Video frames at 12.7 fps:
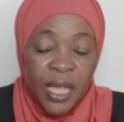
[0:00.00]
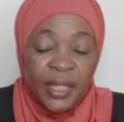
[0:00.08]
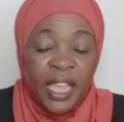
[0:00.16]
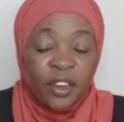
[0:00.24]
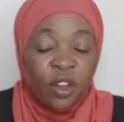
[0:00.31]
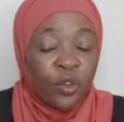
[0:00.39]

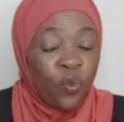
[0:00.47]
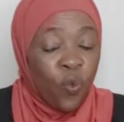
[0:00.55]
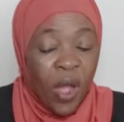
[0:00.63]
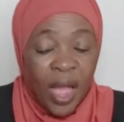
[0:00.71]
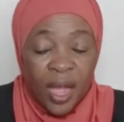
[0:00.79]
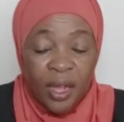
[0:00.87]
They
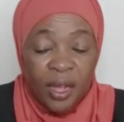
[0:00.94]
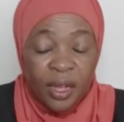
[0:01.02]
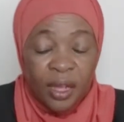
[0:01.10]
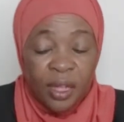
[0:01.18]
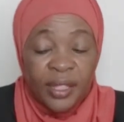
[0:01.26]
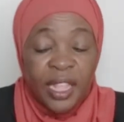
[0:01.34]

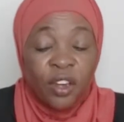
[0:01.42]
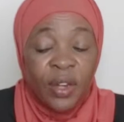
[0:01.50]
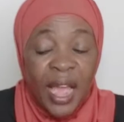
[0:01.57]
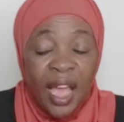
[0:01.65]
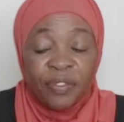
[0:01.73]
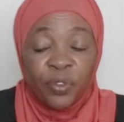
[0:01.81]

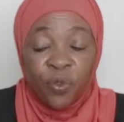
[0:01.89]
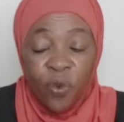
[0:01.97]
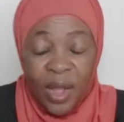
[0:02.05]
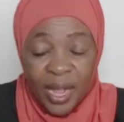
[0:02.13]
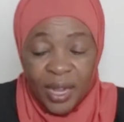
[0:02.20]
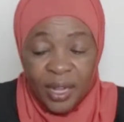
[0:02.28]
don't have to
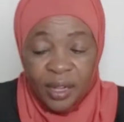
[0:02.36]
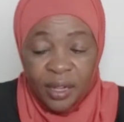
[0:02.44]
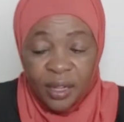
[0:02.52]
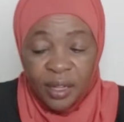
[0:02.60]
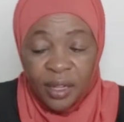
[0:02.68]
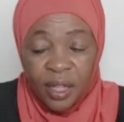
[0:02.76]
work
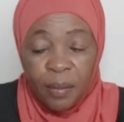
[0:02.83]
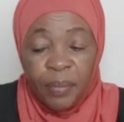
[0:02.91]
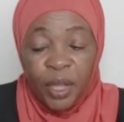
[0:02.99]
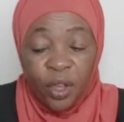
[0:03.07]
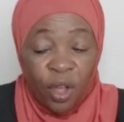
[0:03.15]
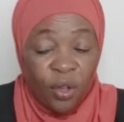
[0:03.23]

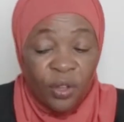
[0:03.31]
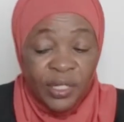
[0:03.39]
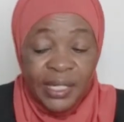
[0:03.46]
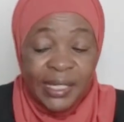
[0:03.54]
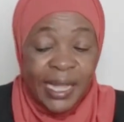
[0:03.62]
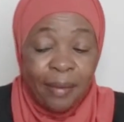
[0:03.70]

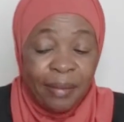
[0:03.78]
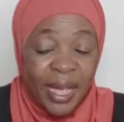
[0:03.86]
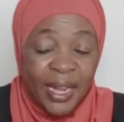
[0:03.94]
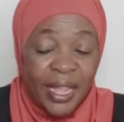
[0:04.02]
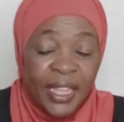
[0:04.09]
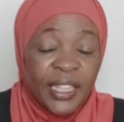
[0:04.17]
because their
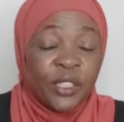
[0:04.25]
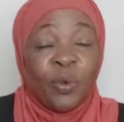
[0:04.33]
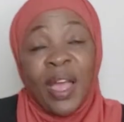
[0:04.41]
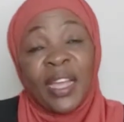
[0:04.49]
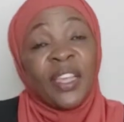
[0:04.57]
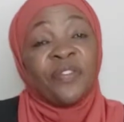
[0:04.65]
money is
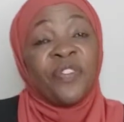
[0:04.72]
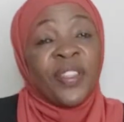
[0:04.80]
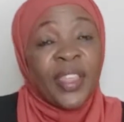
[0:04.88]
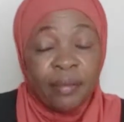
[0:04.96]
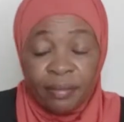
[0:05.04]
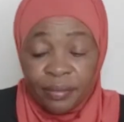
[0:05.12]
working for
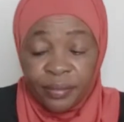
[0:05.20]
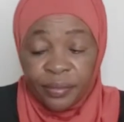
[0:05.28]
them.